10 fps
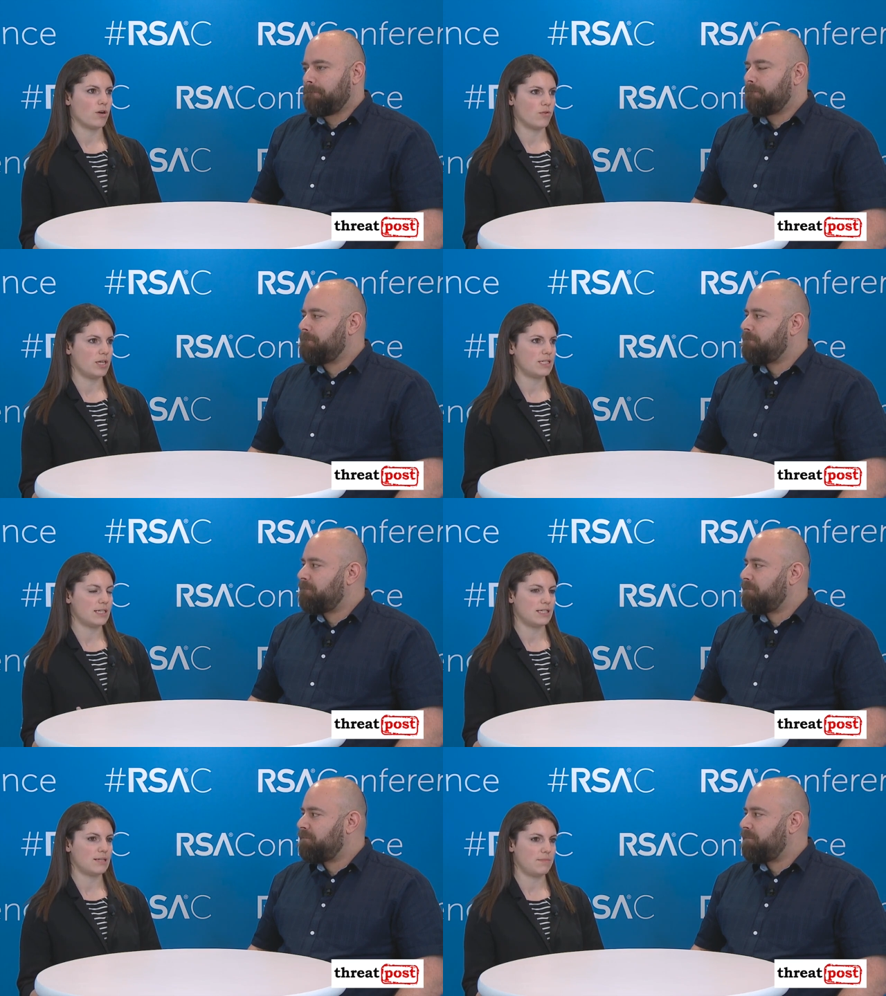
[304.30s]
Speaker 1: more
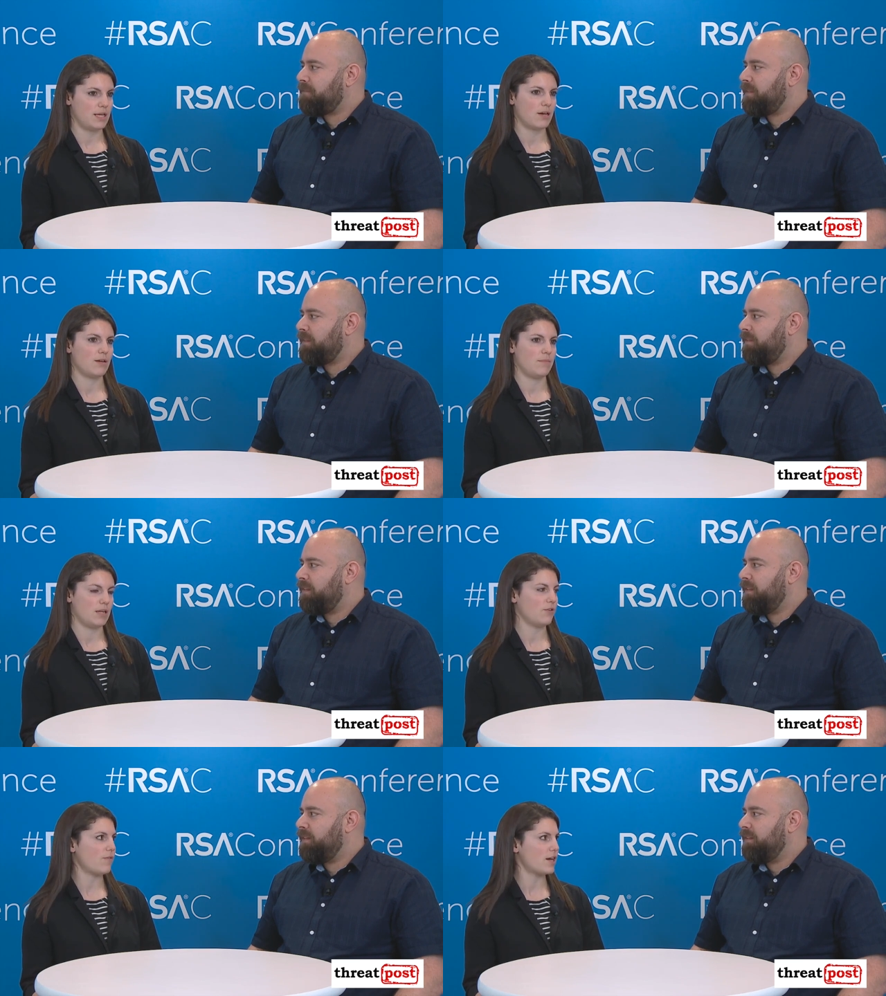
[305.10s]
onus needs to be on
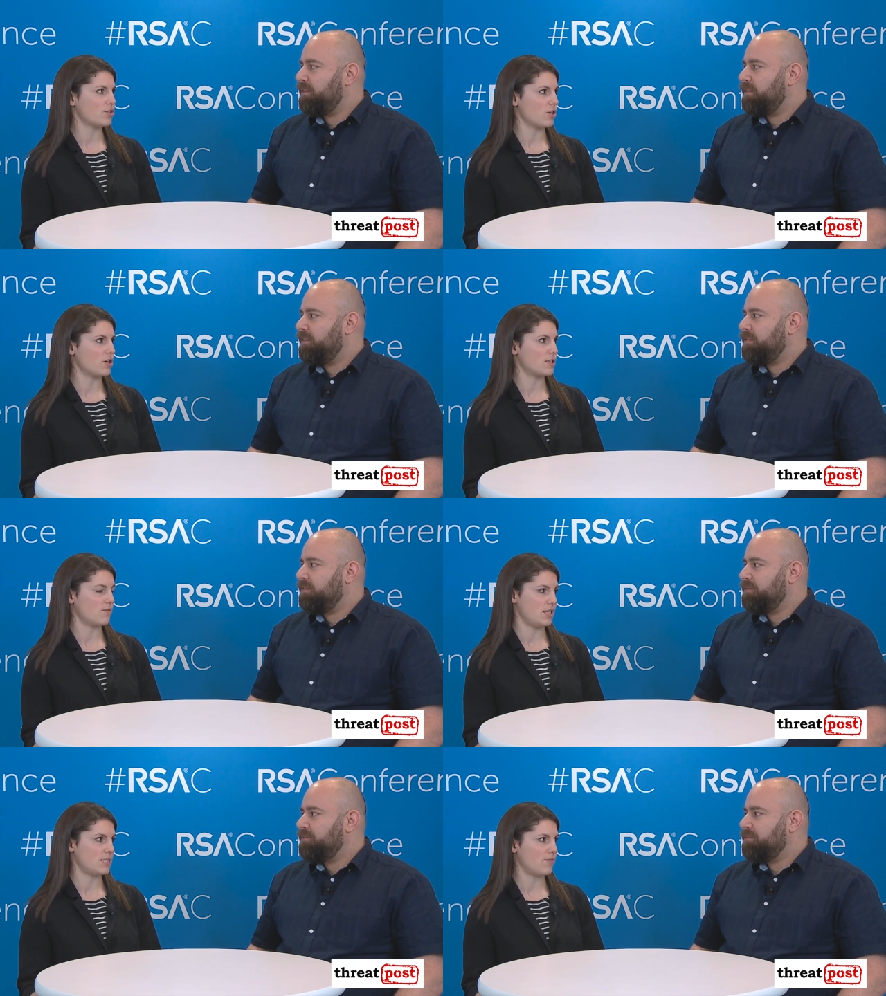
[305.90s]
manufacturers
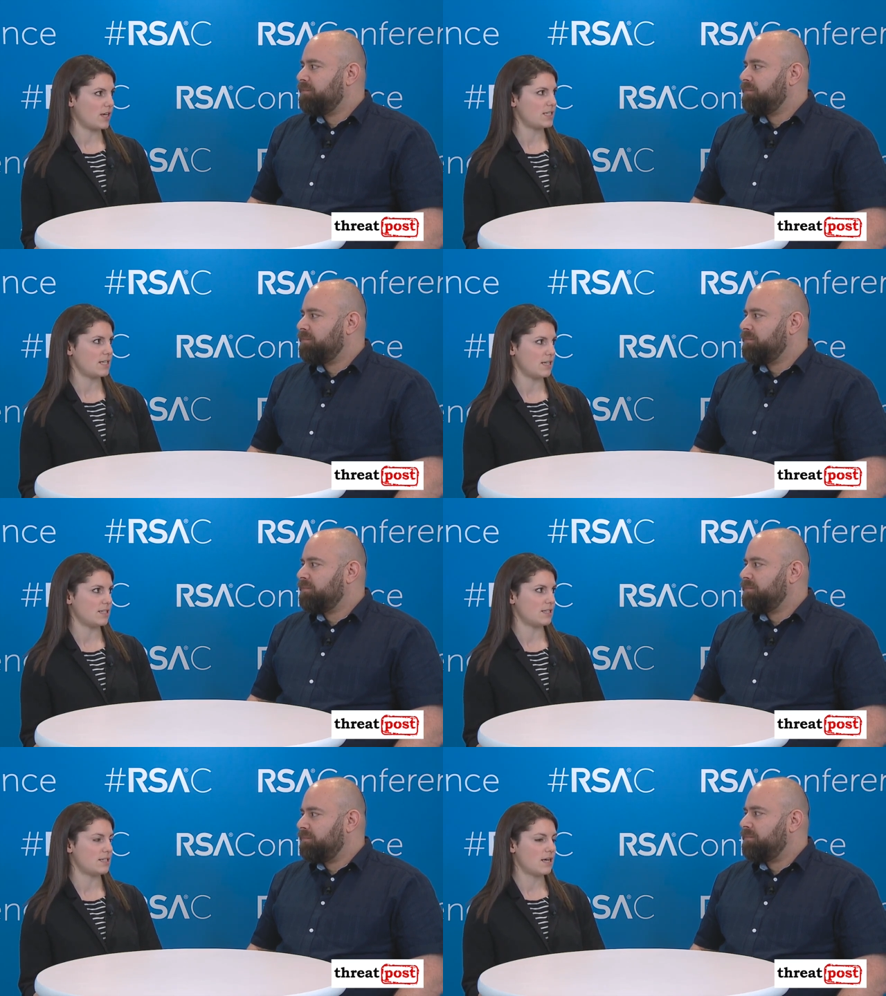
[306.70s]
of these
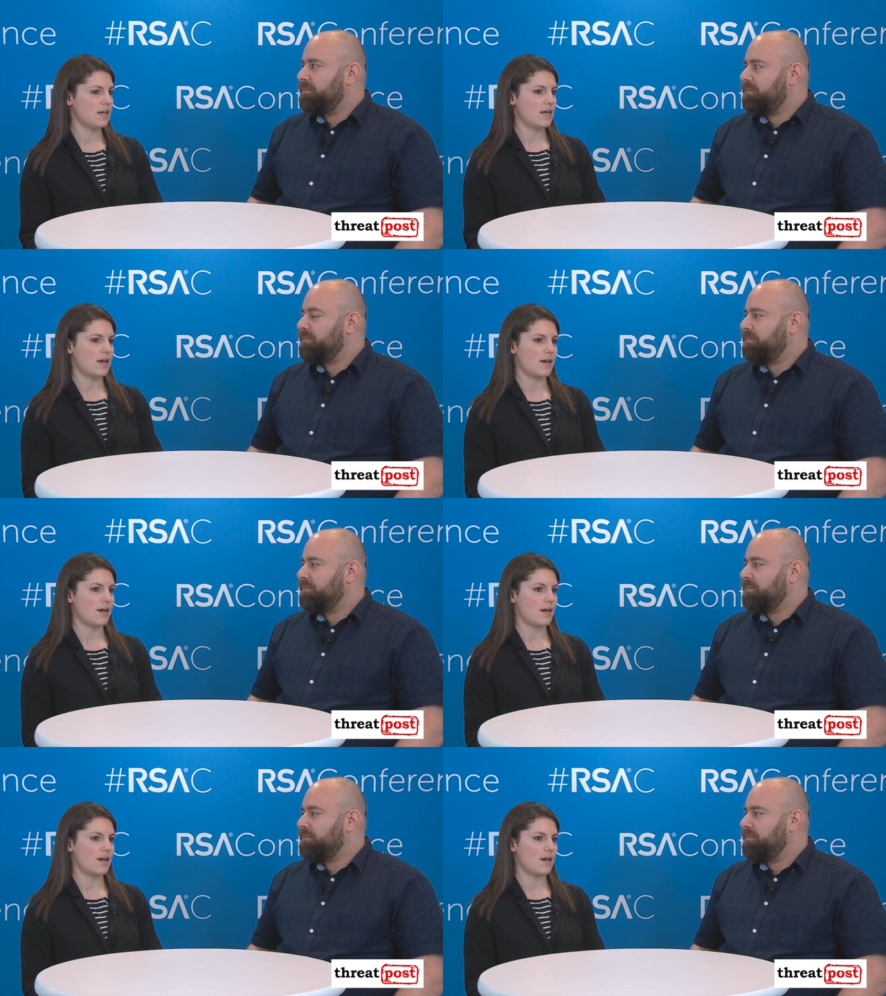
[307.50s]
devices. Mm-hmm.